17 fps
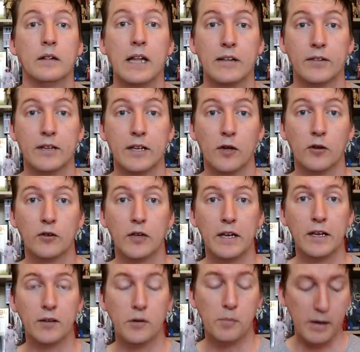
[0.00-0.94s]
Last thing I'll tell
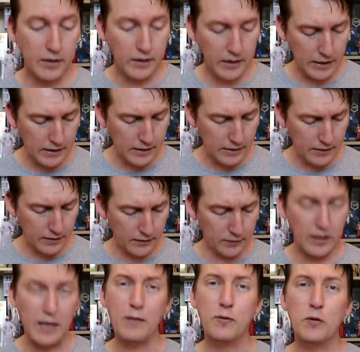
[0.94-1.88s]
you about
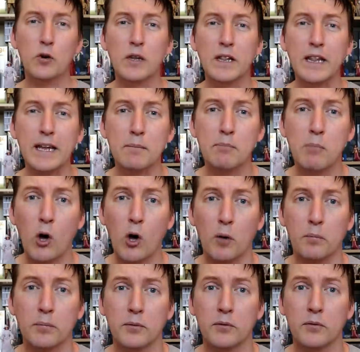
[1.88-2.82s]
is if you collect
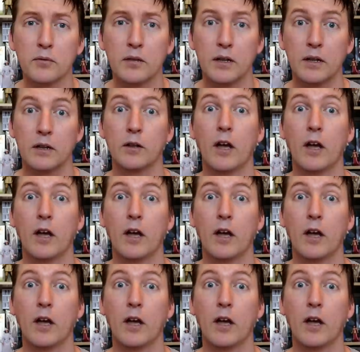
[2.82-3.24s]
Pops.